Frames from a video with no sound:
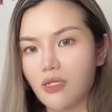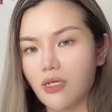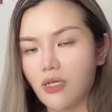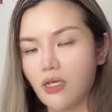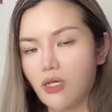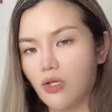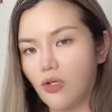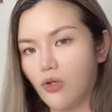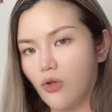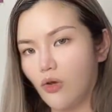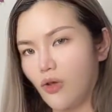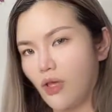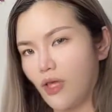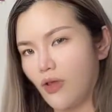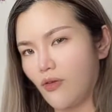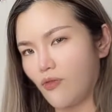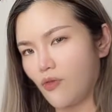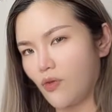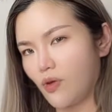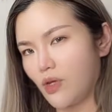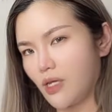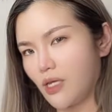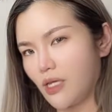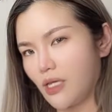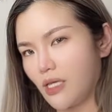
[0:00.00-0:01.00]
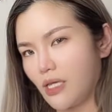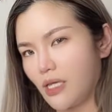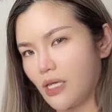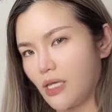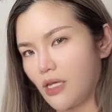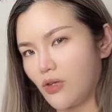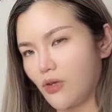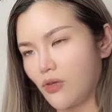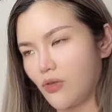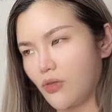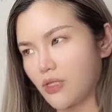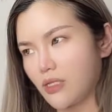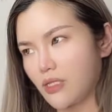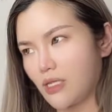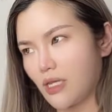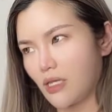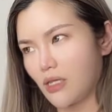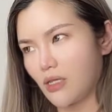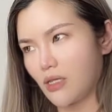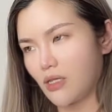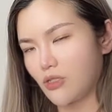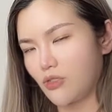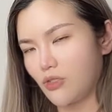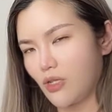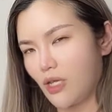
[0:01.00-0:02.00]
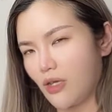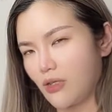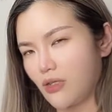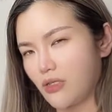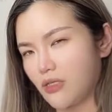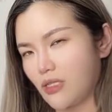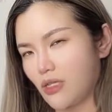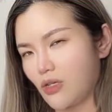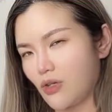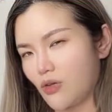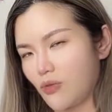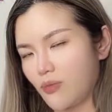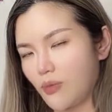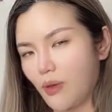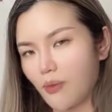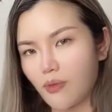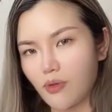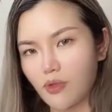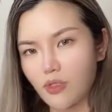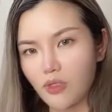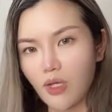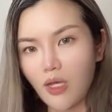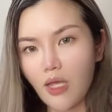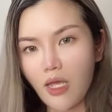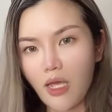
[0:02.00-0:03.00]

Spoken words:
Not everyone, again, I know there's another country had this, I don't remember which one,